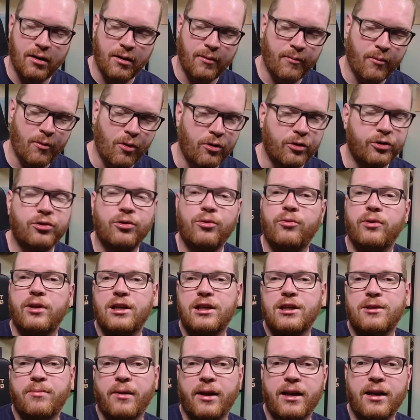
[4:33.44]
also
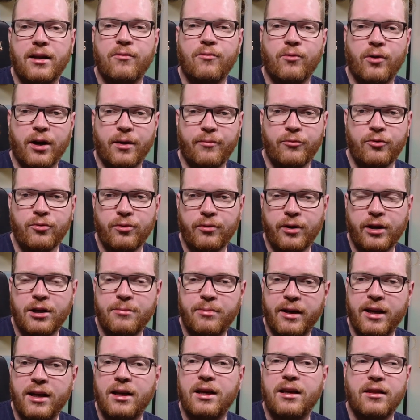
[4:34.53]
explaining what I'm
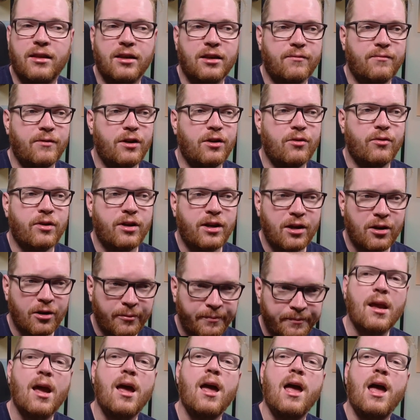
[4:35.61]
explaining in this video here.
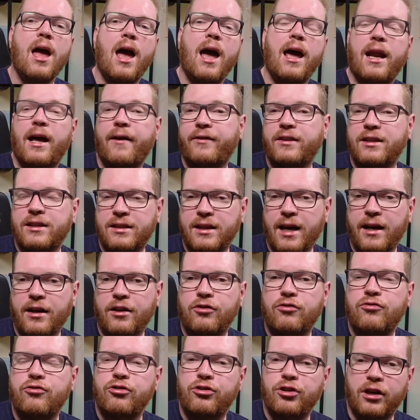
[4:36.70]
And I've decided
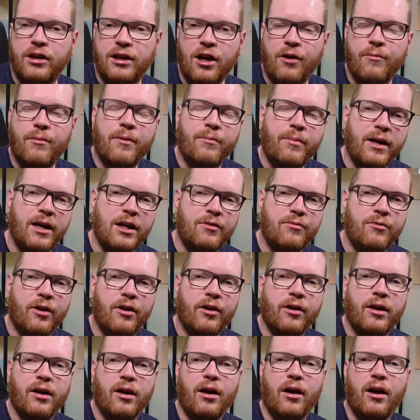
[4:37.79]
to shut down my
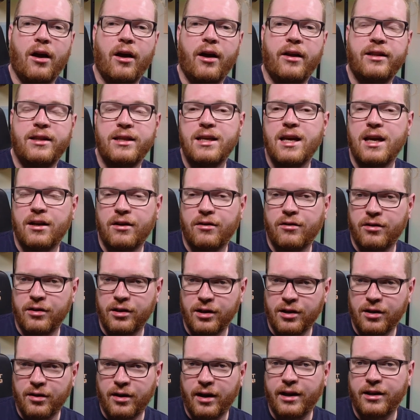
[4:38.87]
Patreon at the end of the
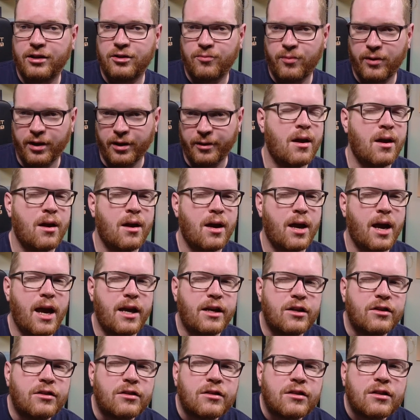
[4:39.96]
year as well. It
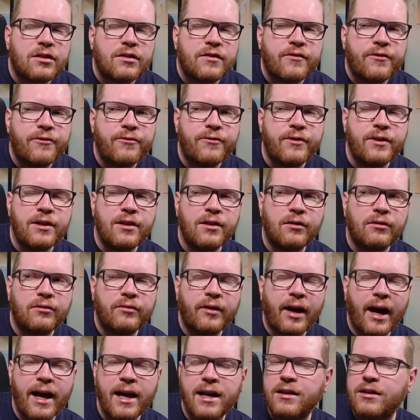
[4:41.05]
just doesn't feel
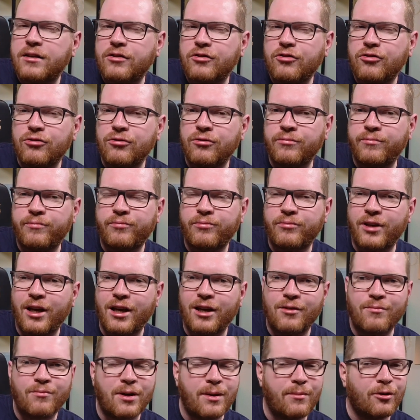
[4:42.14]
right to
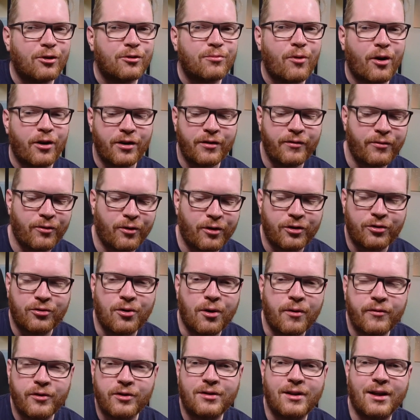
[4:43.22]
take people's money for a
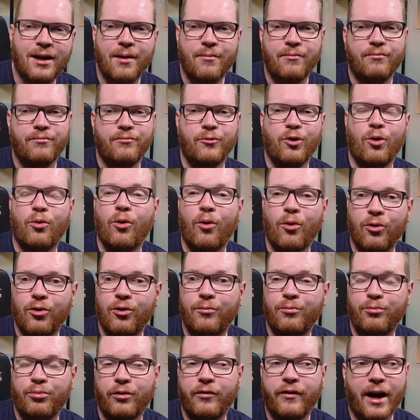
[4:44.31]
service that I'm no longer
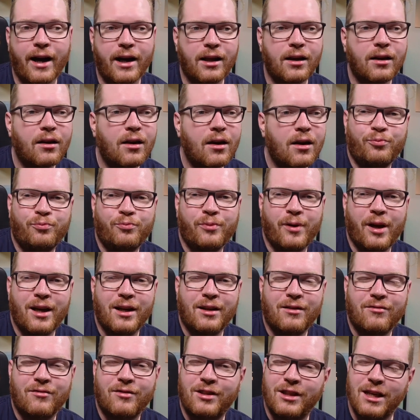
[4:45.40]
providing.
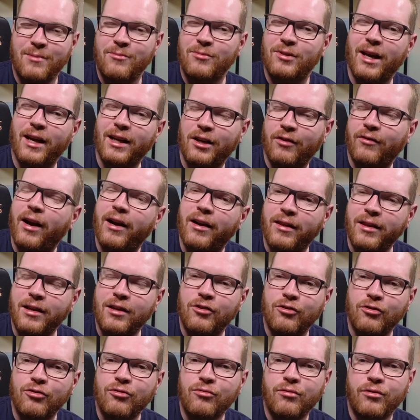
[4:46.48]
It seems like the right thing to
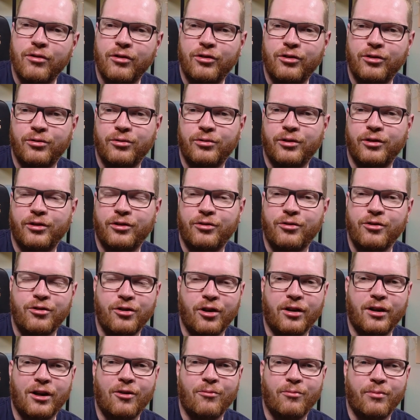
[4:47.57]
do to
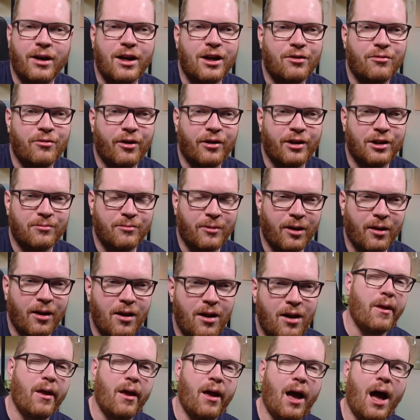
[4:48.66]
shut down Patreon as well.
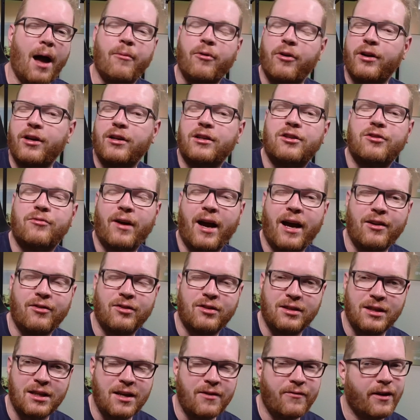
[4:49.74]
I'm going to try to
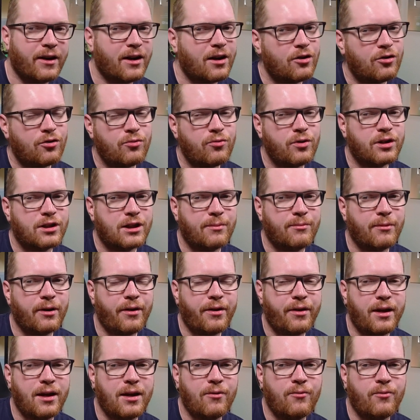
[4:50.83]
see if I can do a similar
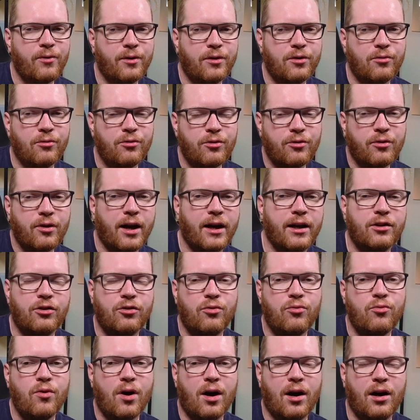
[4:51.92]
thing with you guys
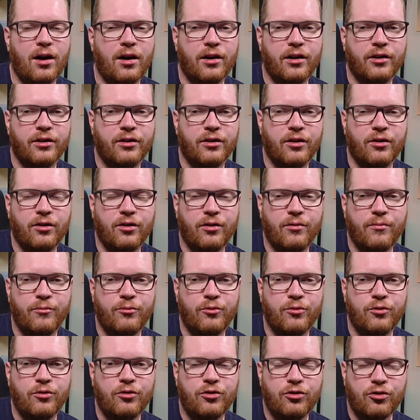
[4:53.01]
who are
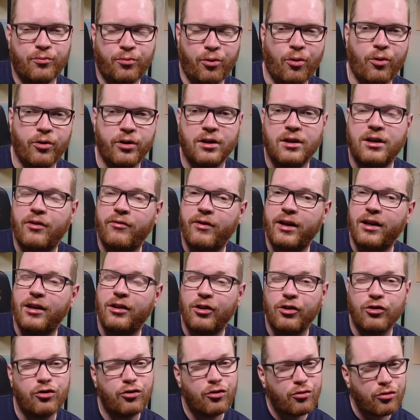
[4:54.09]
supporting directly
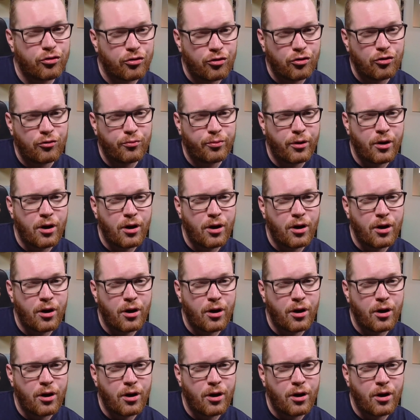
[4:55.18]
on YouTube.